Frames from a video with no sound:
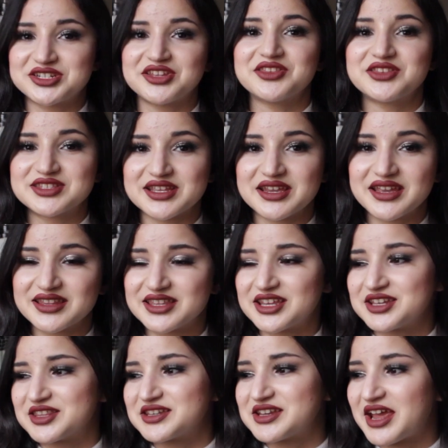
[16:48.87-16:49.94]
it down the sink at the
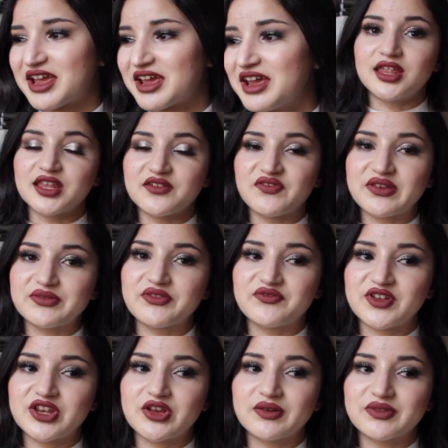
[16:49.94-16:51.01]
end of the day. And then favorite
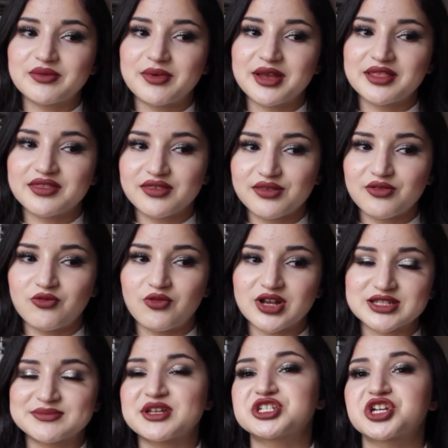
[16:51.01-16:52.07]
video of the month
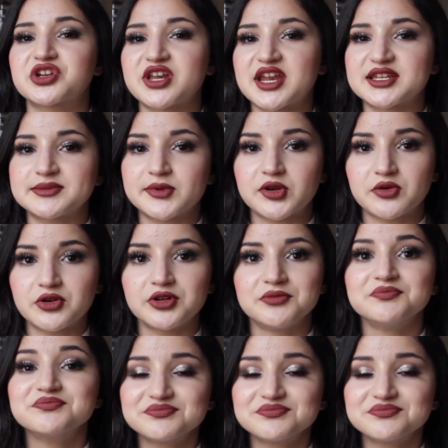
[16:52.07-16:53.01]
was my sugar daddy's funeral.